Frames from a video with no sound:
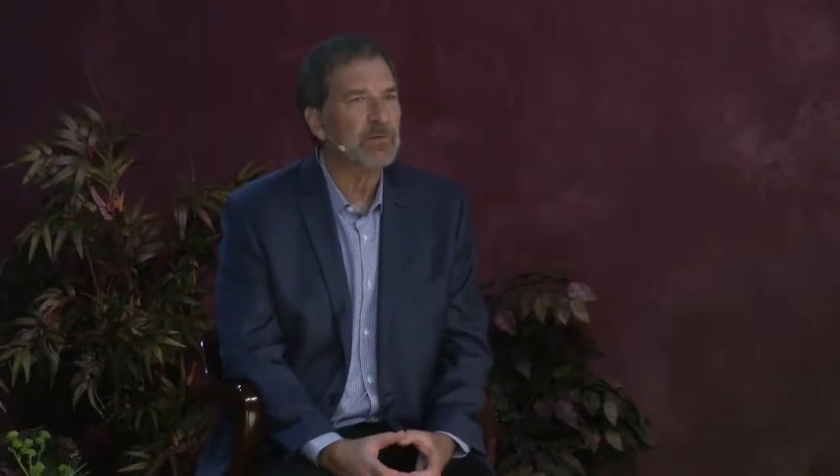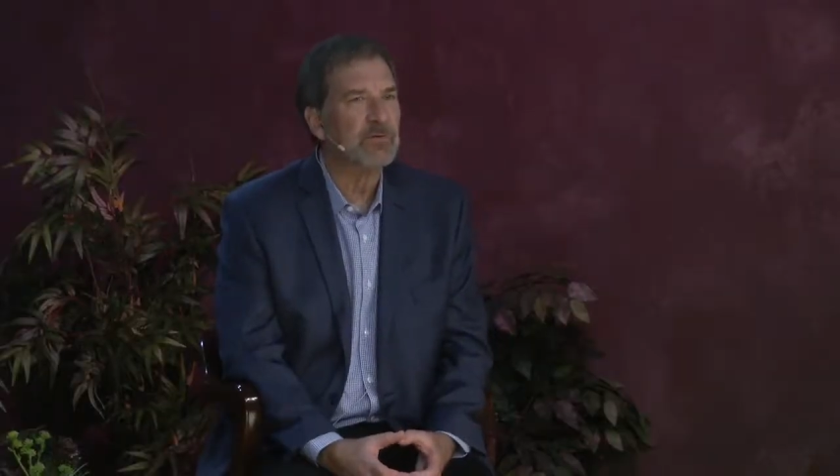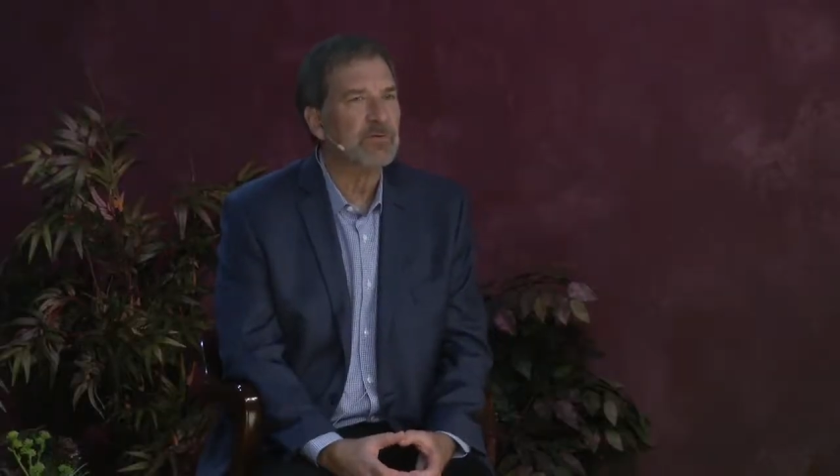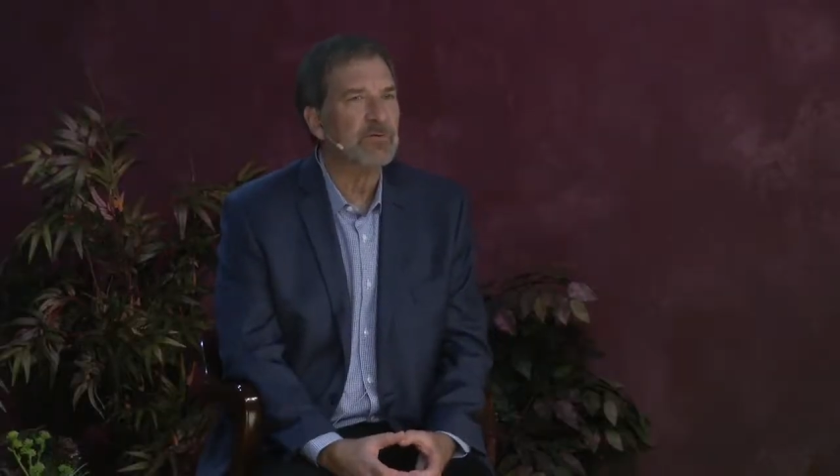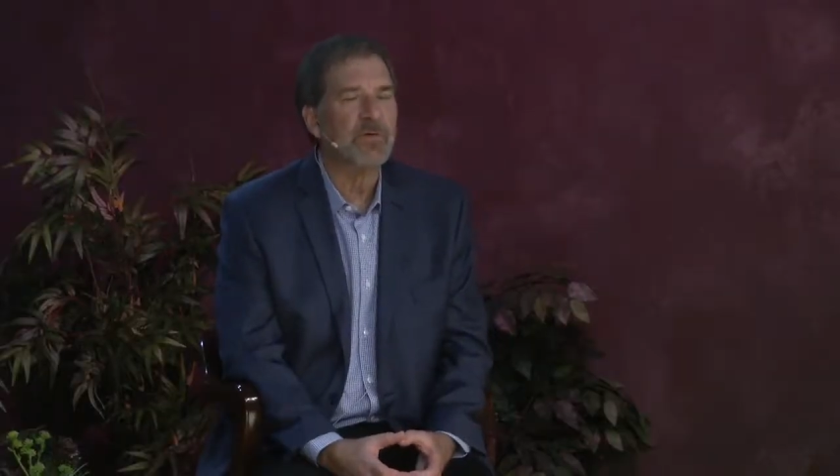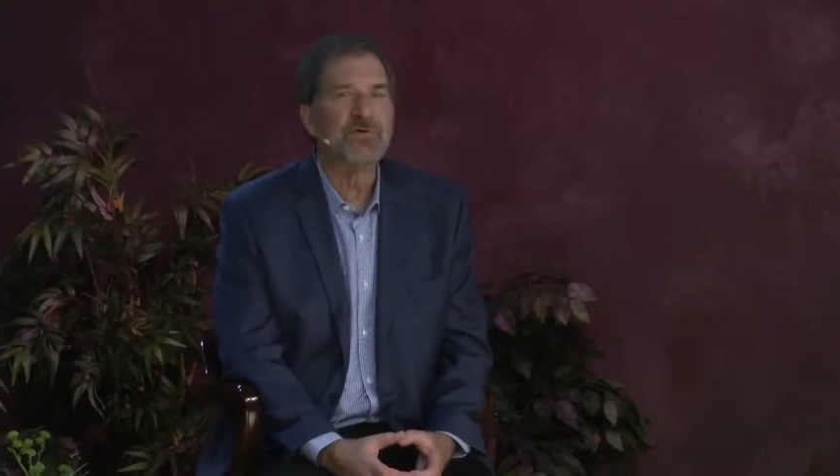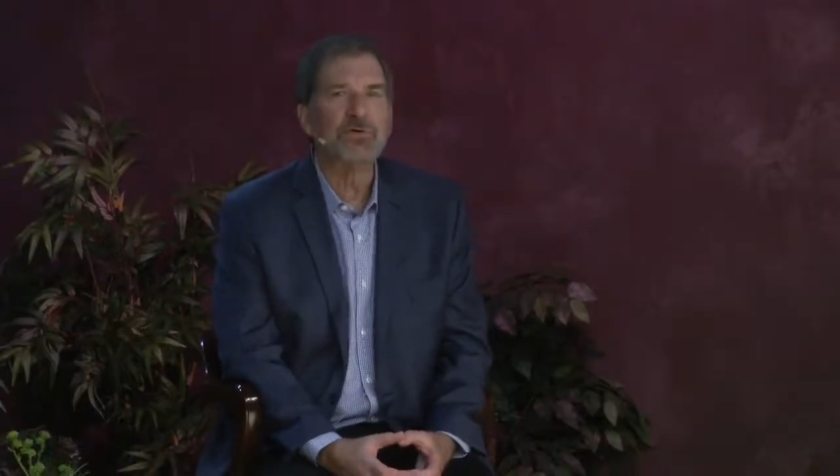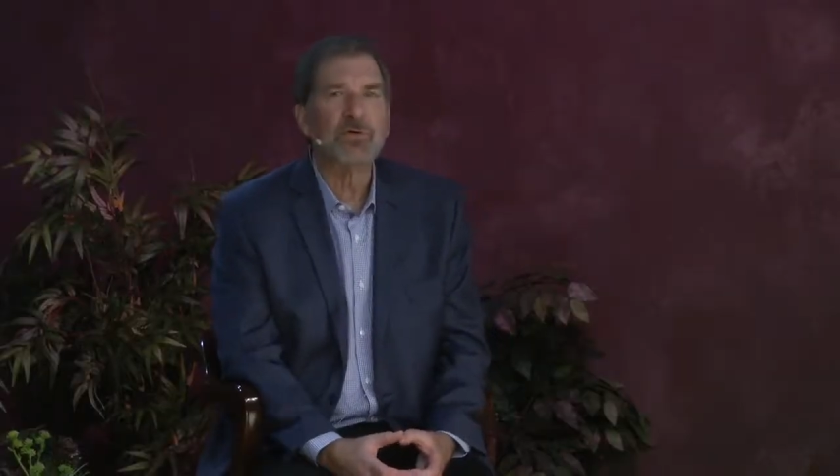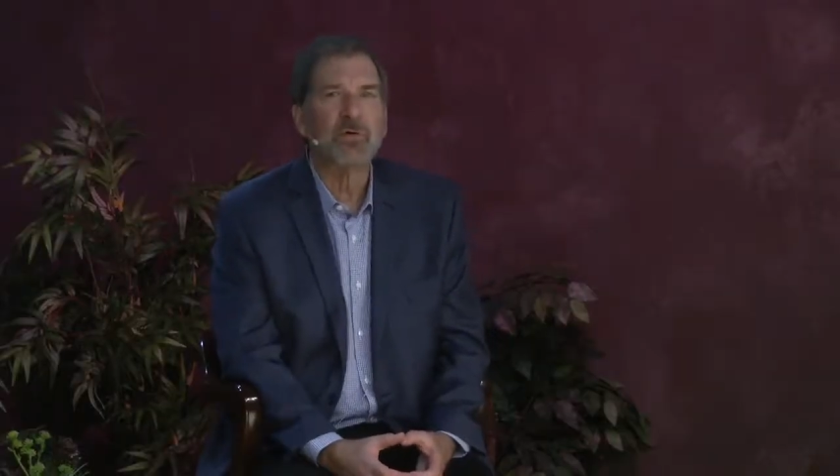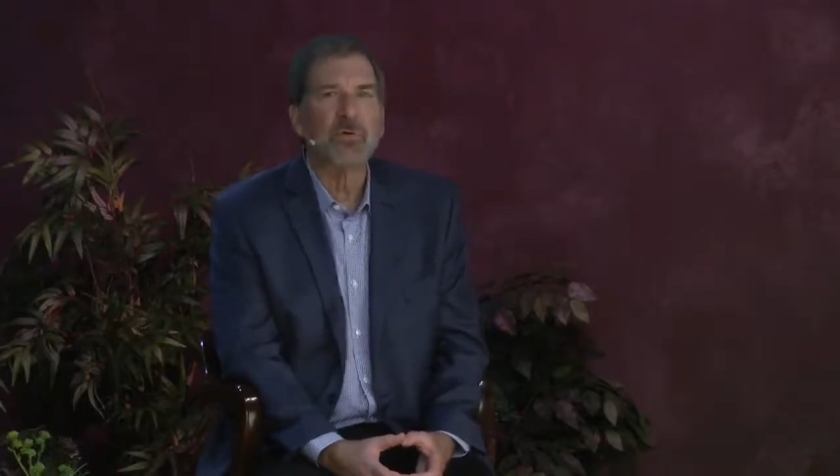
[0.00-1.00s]

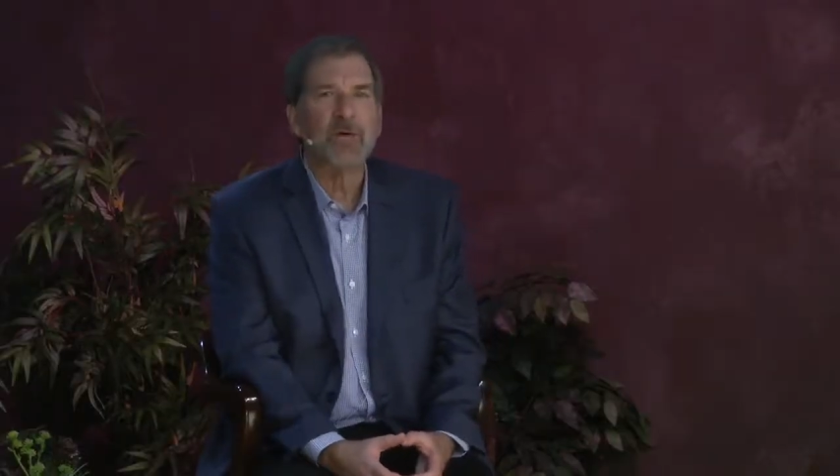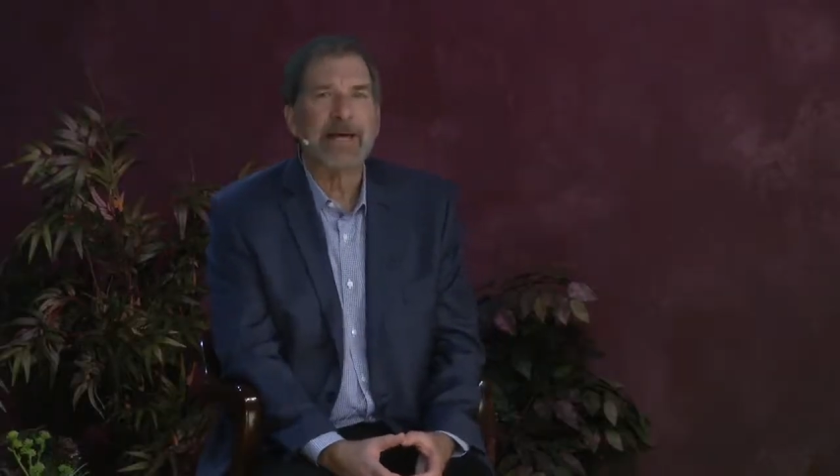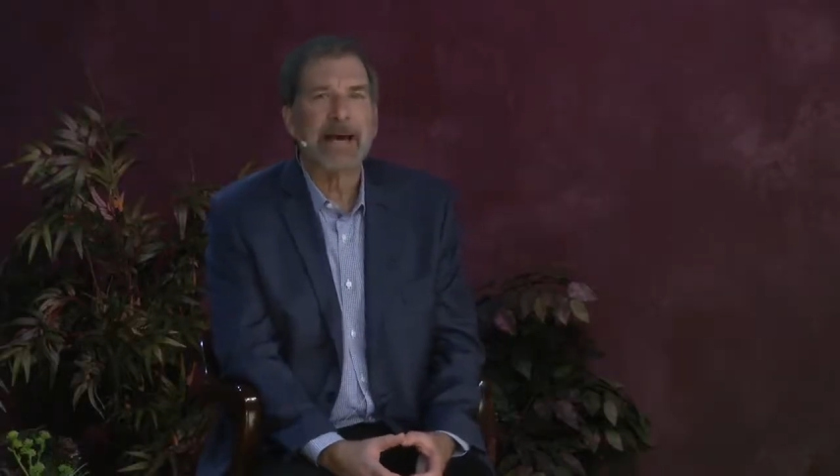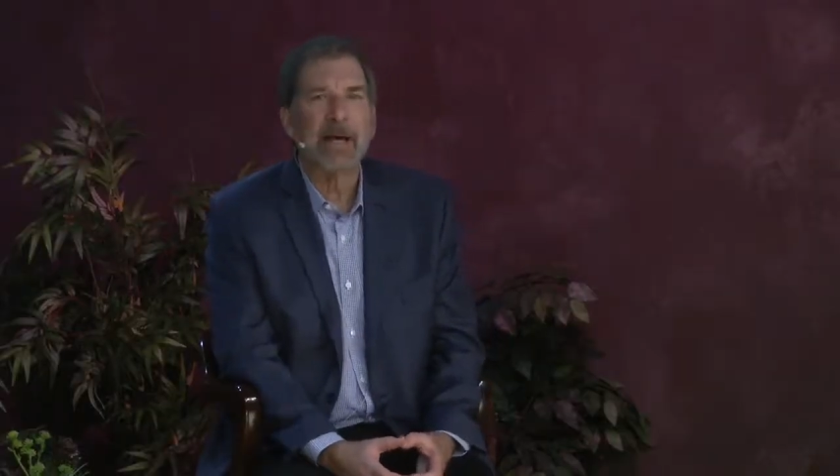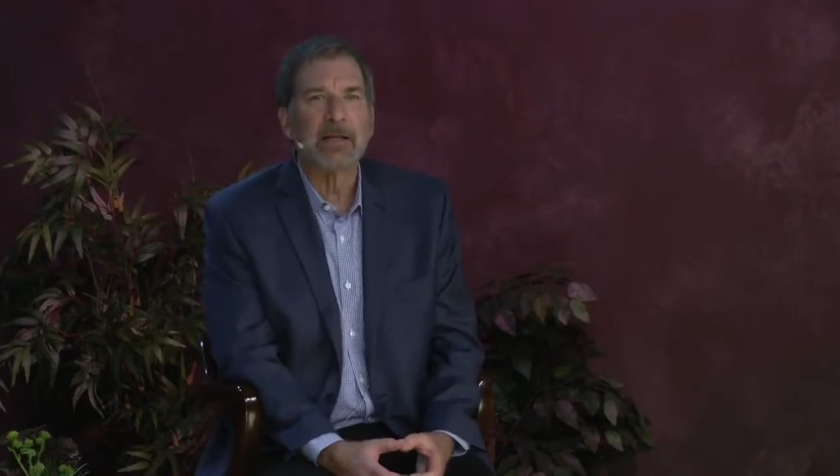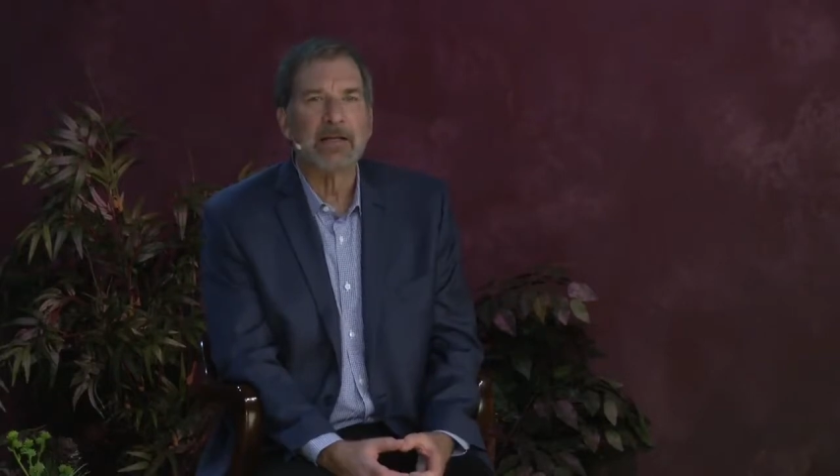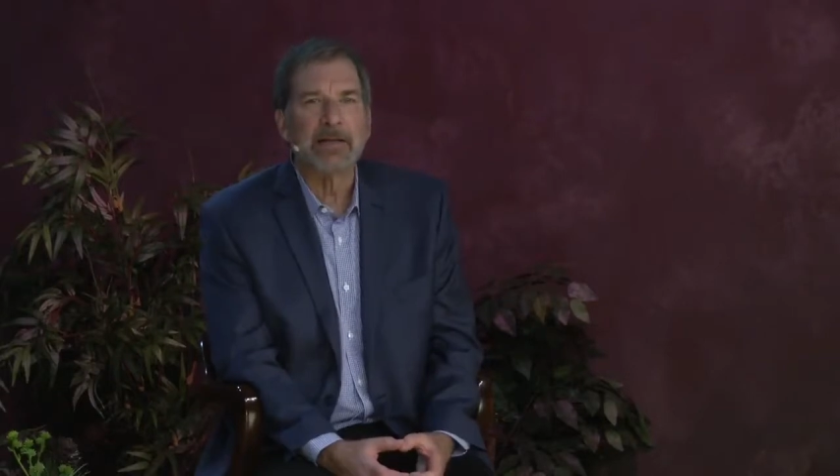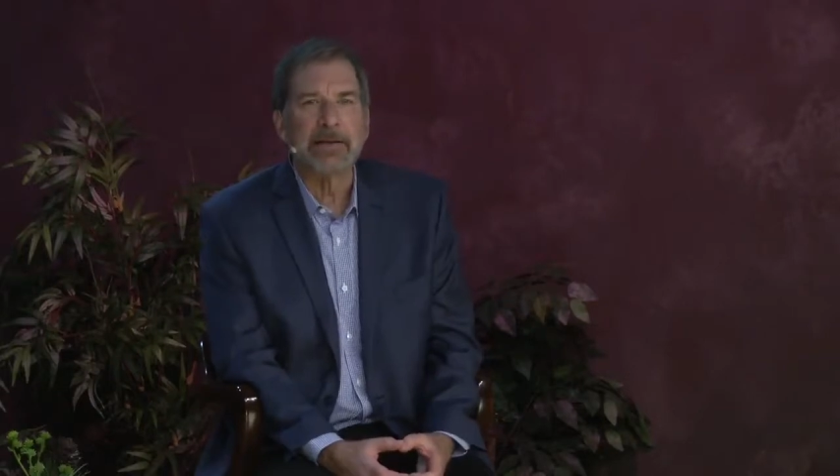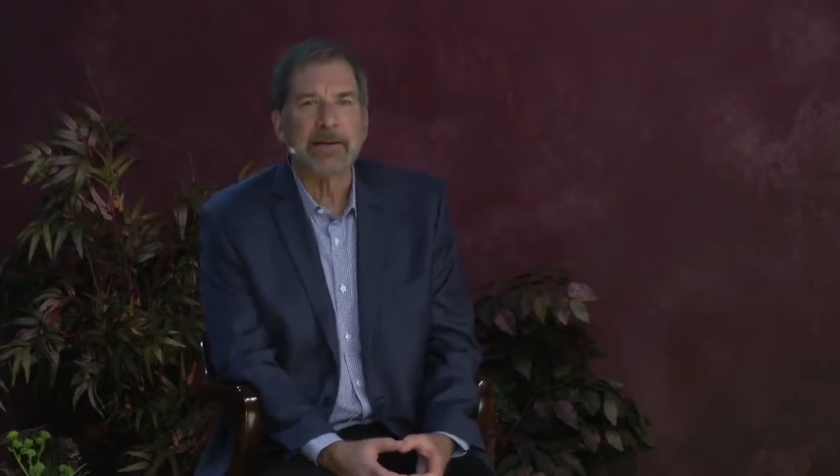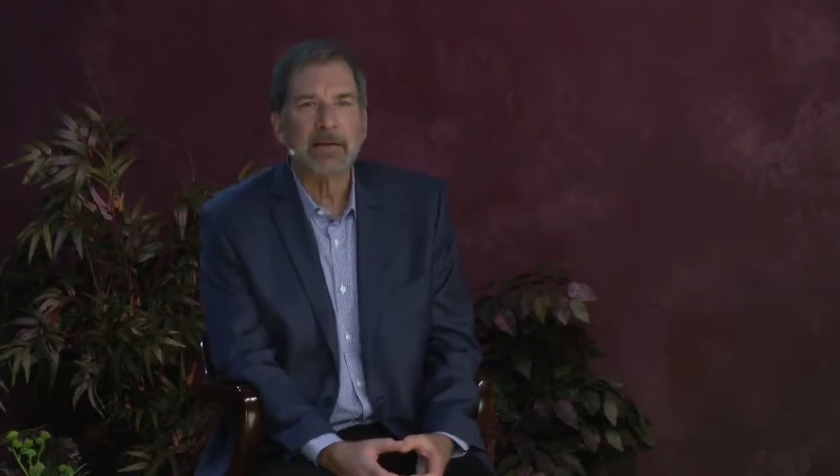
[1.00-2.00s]
virtual
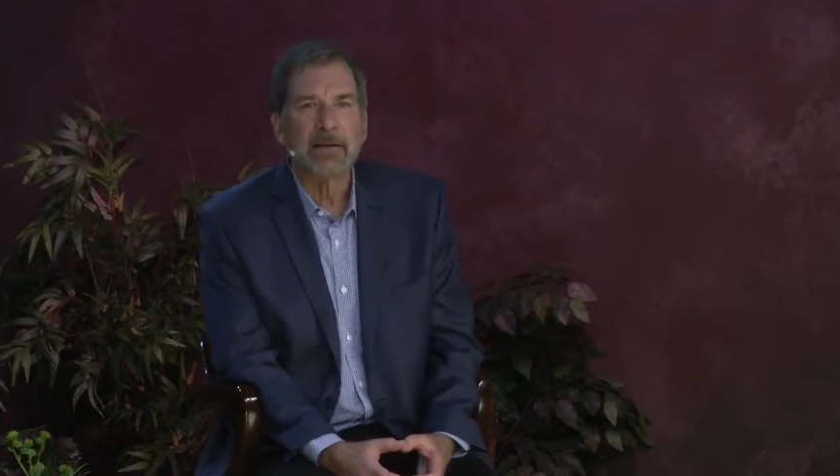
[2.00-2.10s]
reality